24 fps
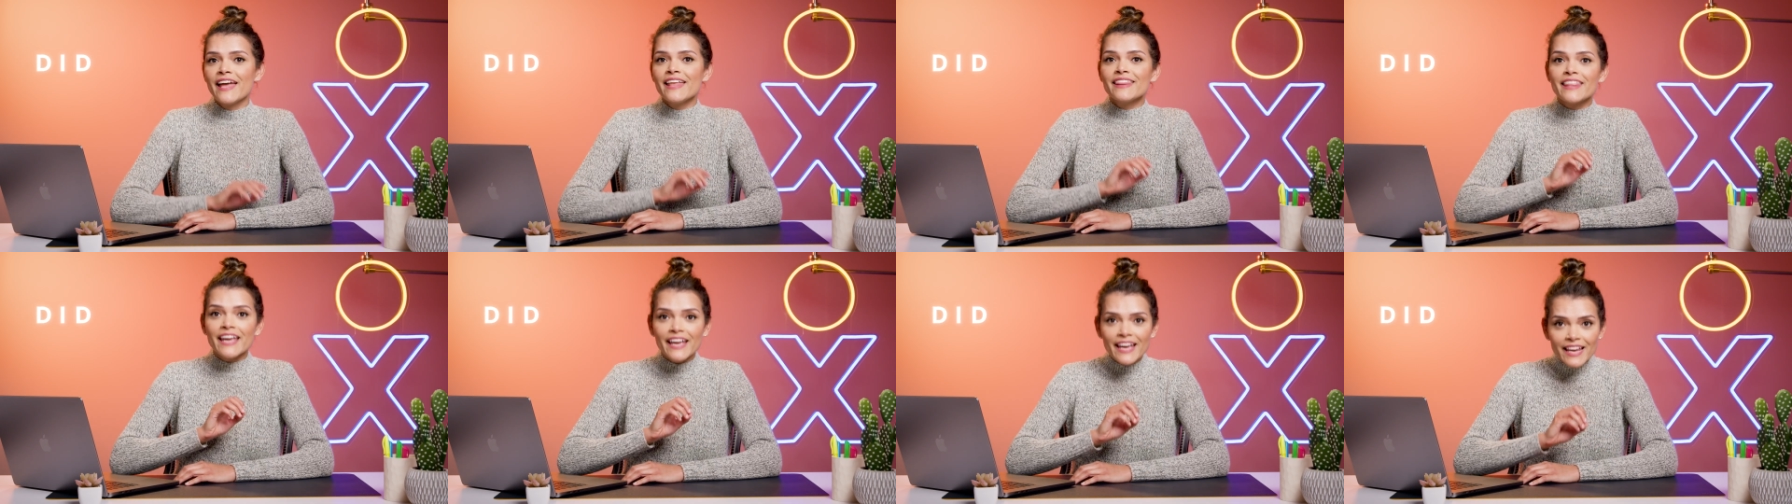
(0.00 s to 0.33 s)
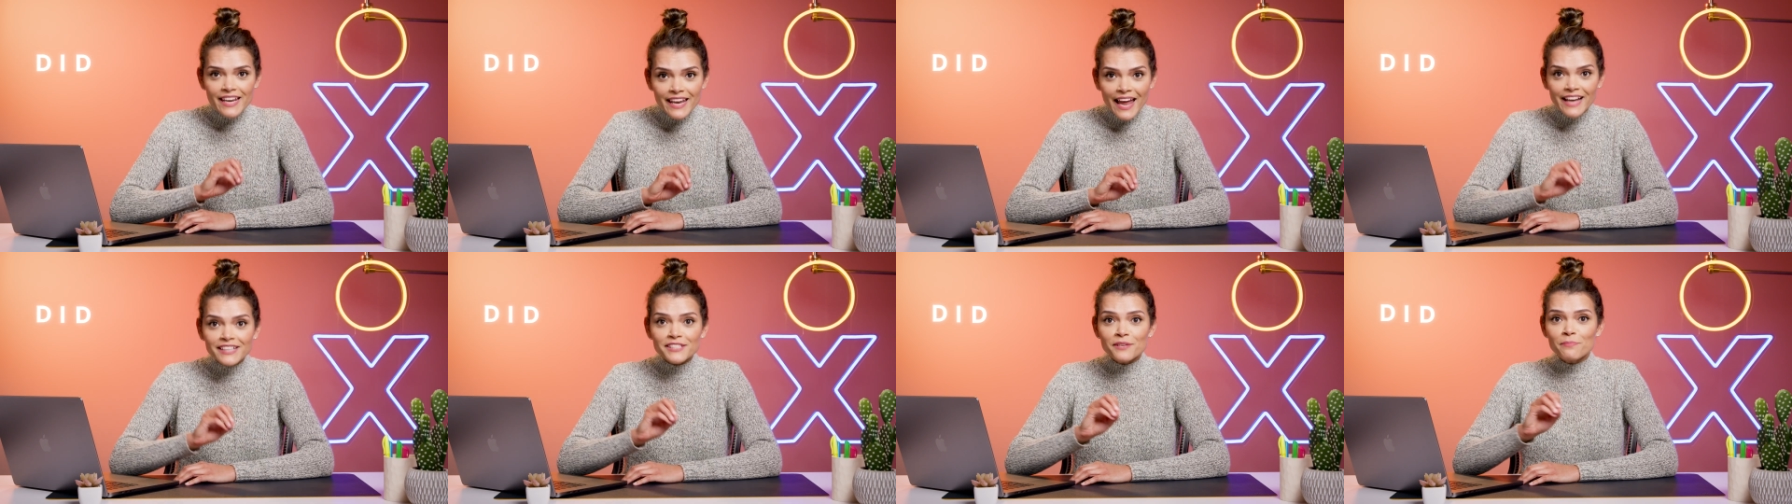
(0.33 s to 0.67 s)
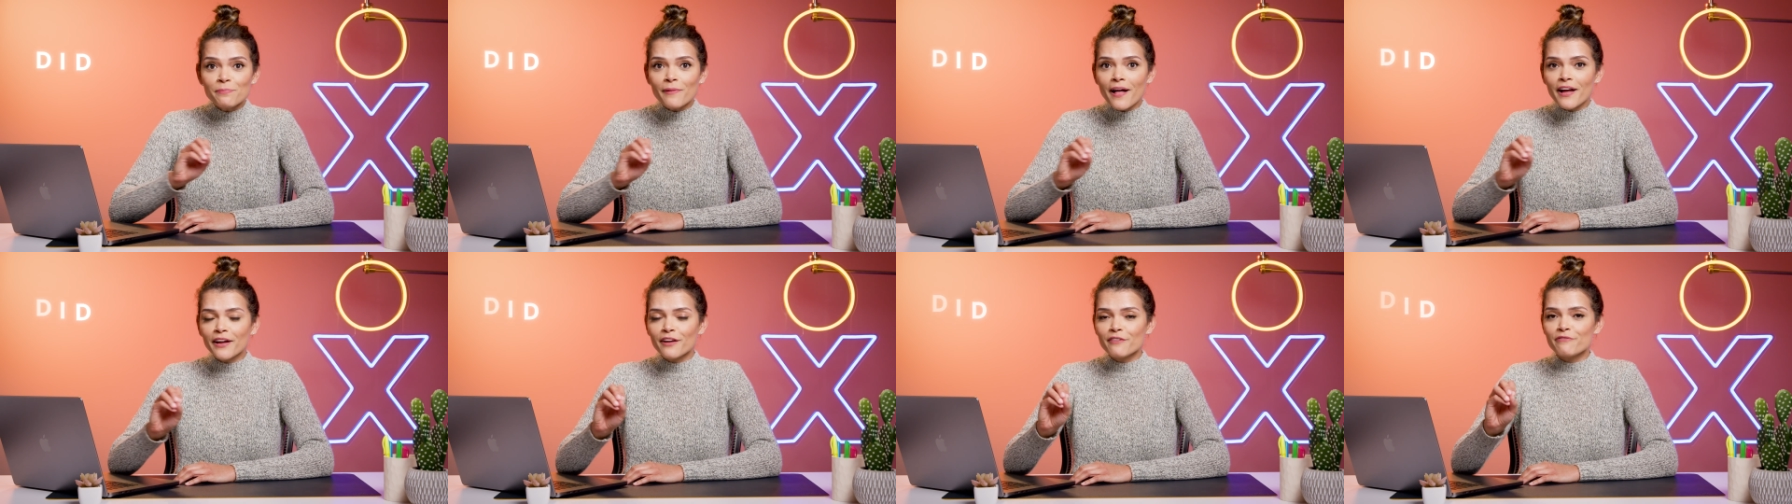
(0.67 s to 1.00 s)
They connect a
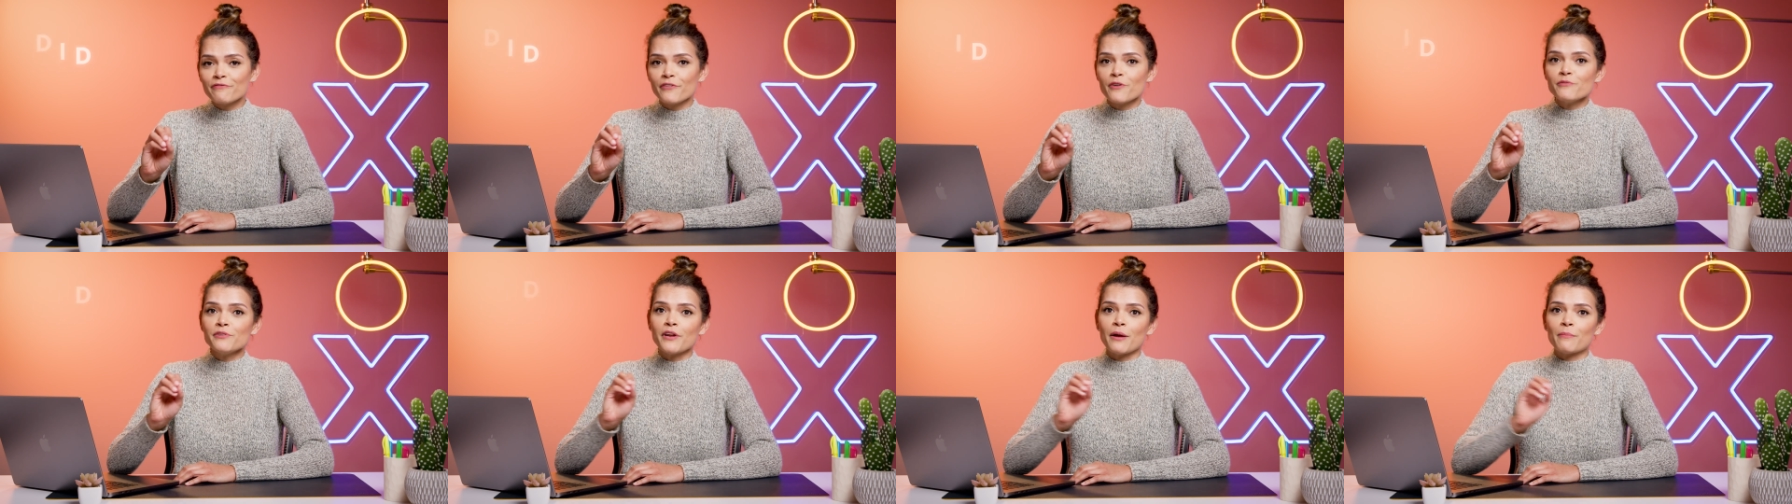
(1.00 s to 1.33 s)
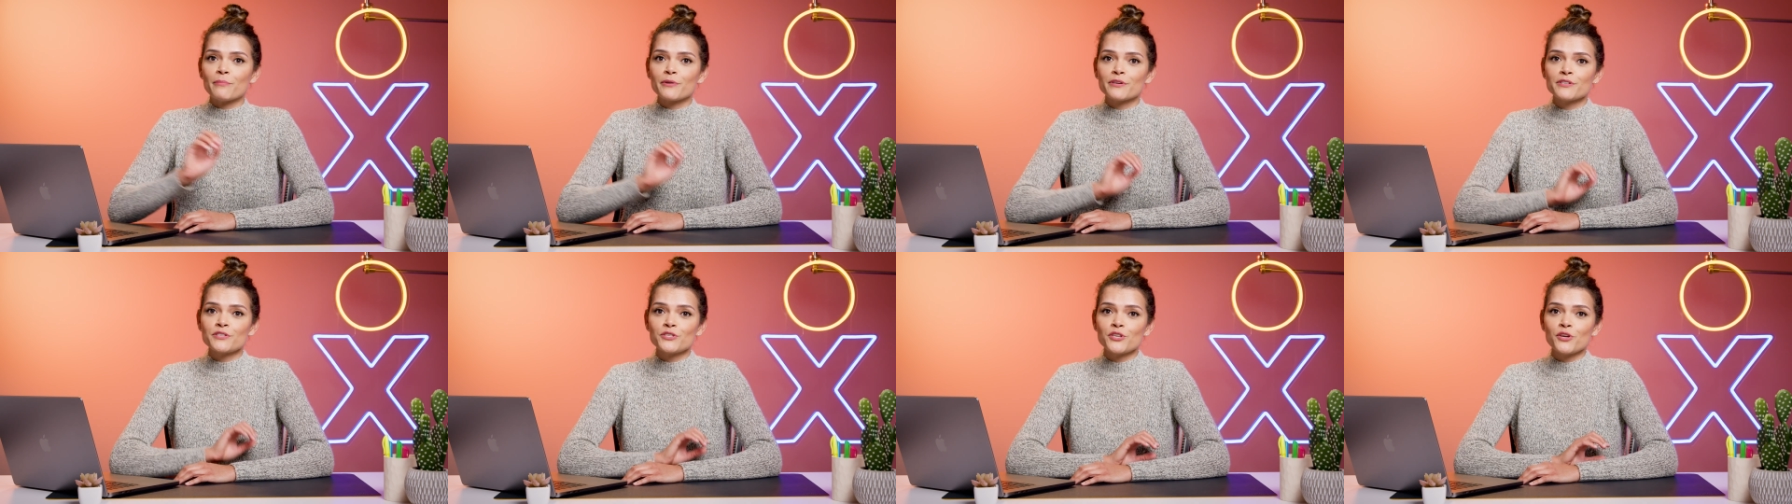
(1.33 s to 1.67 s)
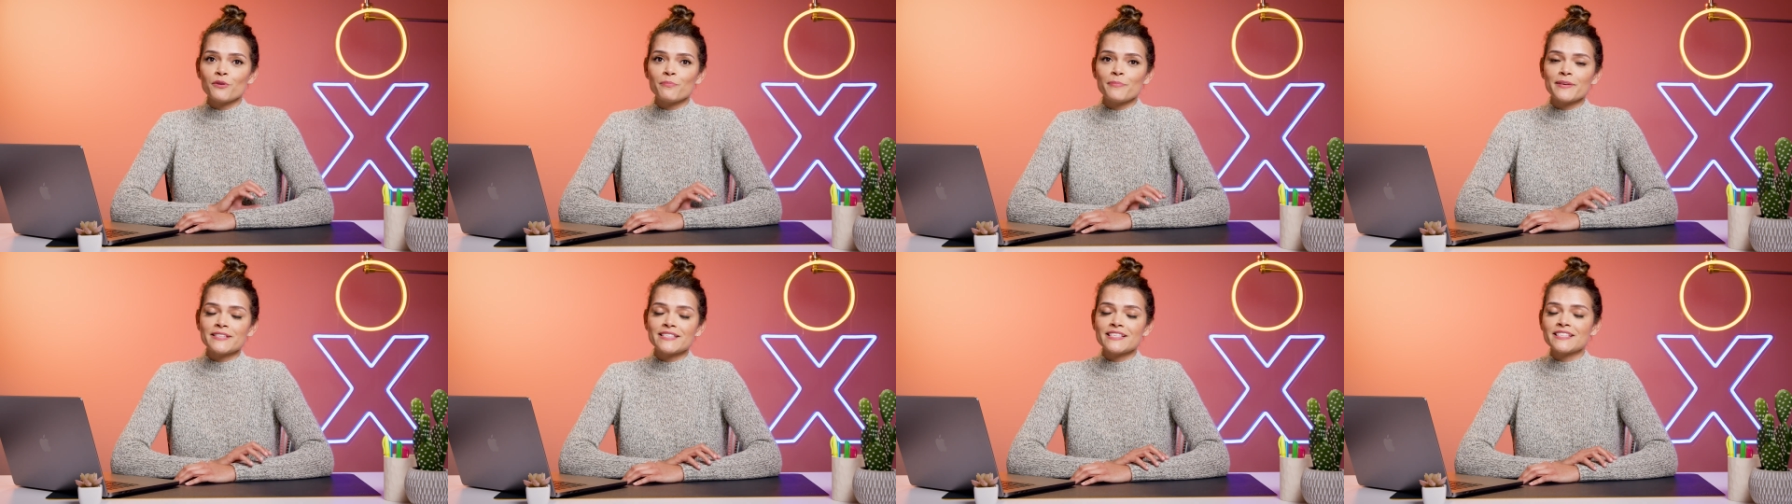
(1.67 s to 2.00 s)
block of phone numbers to
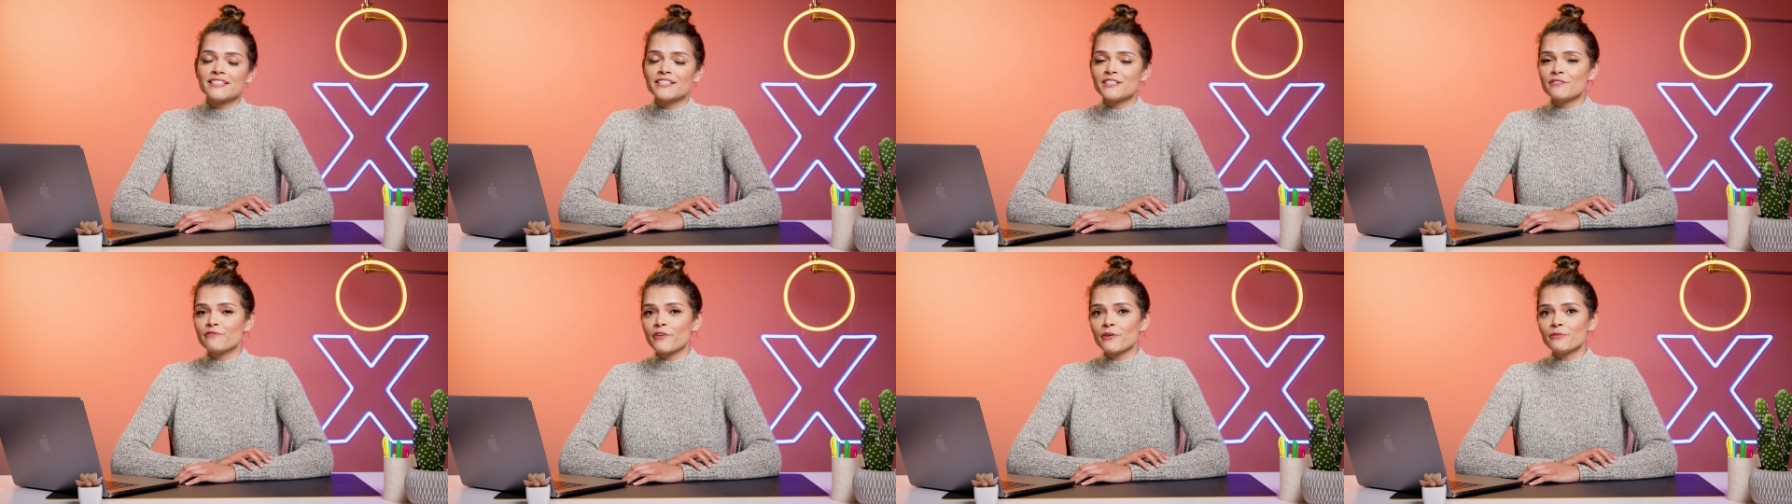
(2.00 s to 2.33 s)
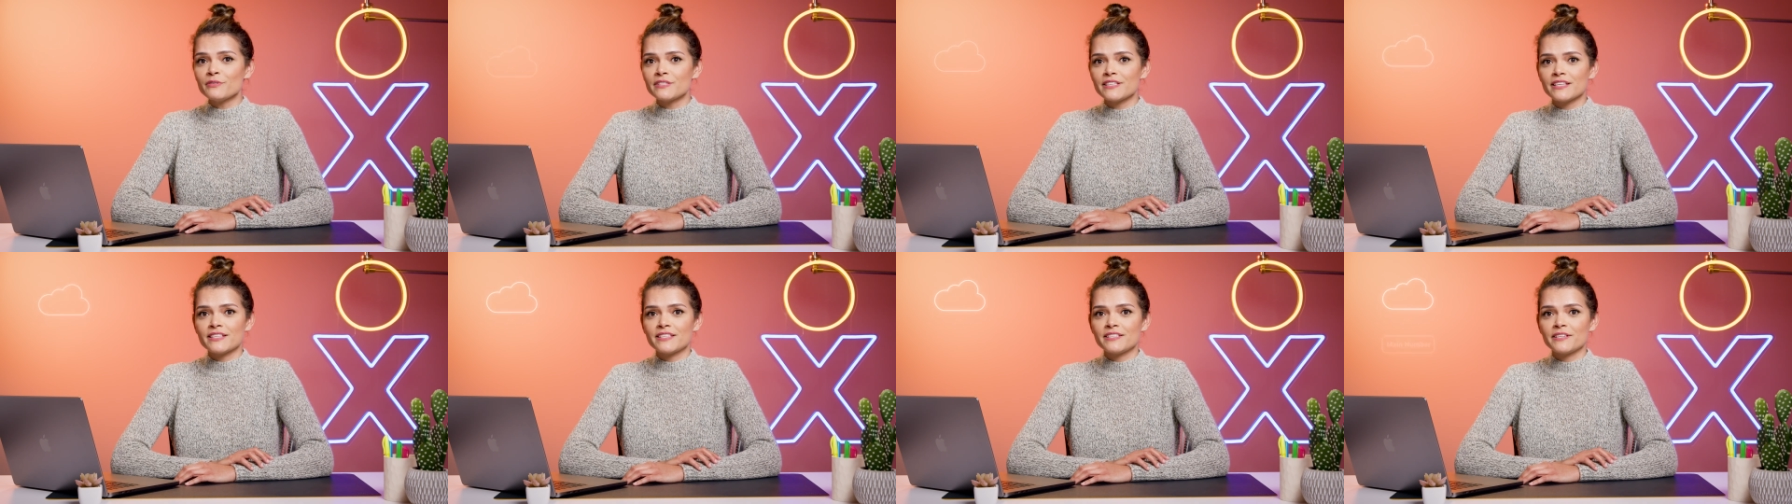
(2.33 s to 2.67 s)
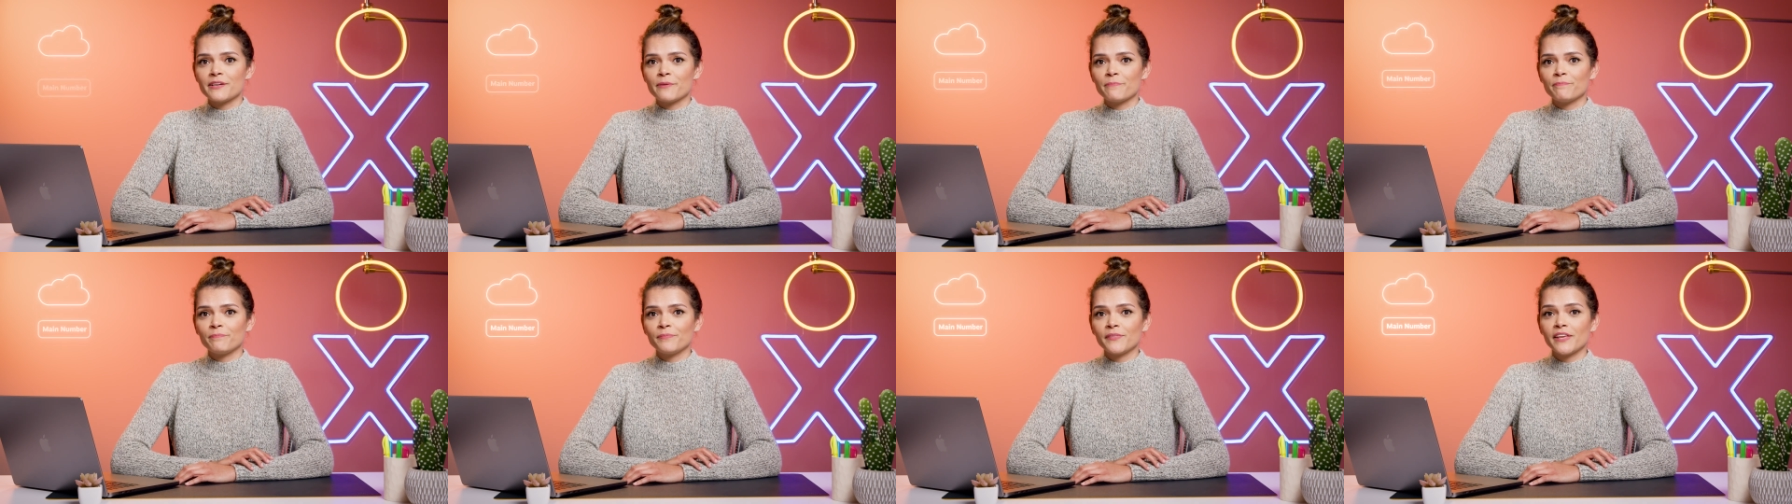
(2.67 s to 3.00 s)
your business's phone
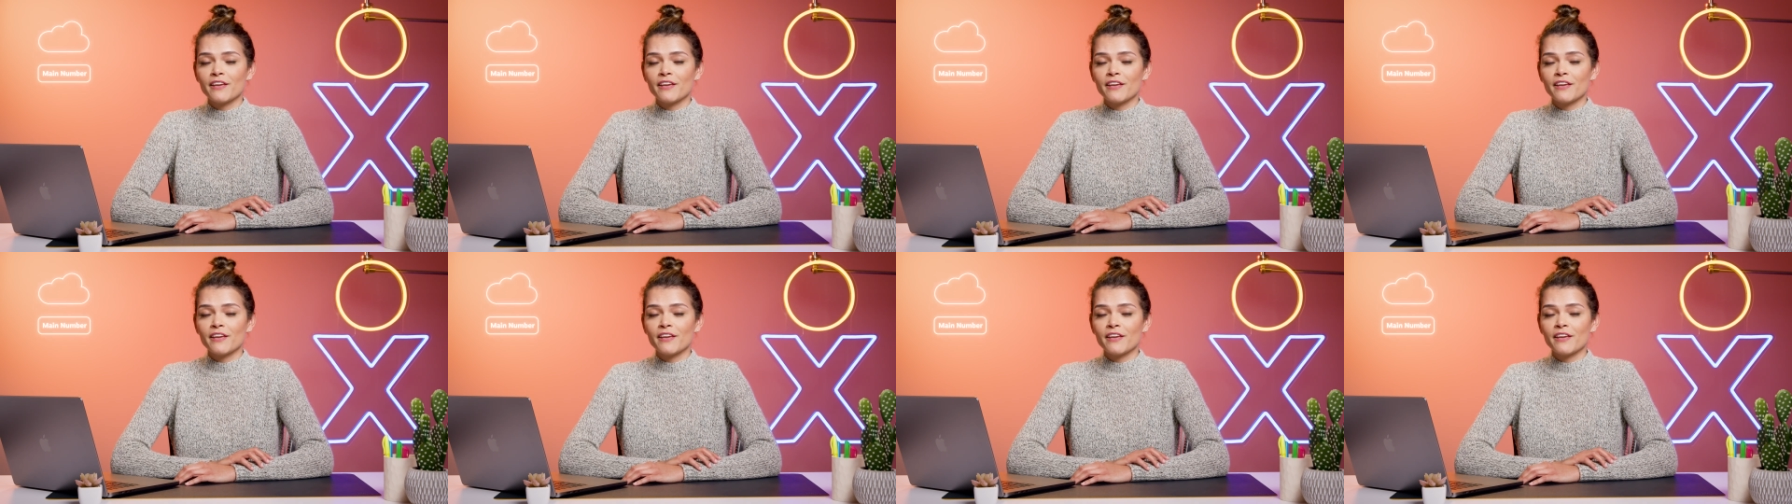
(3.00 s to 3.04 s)
system,